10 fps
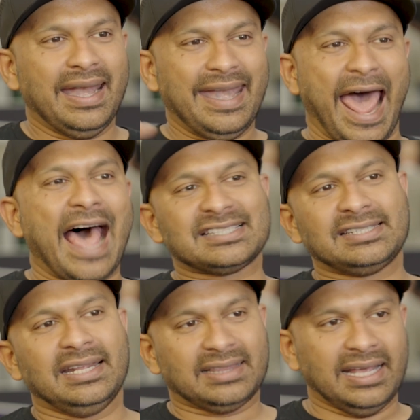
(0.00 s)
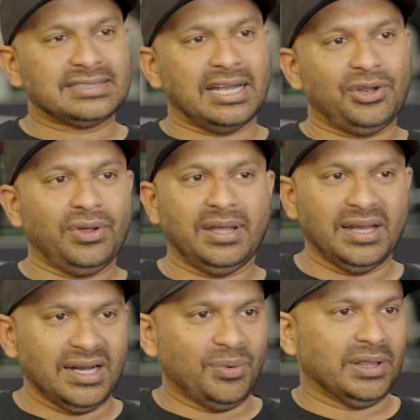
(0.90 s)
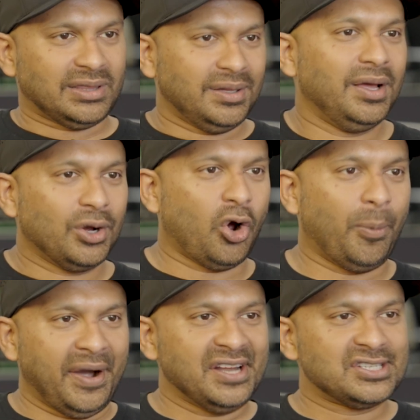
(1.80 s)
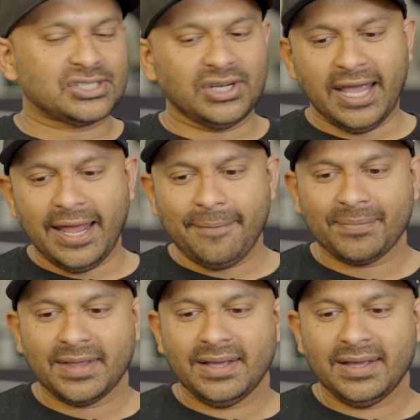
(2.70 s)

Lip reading: nasty things that you hear with corporations today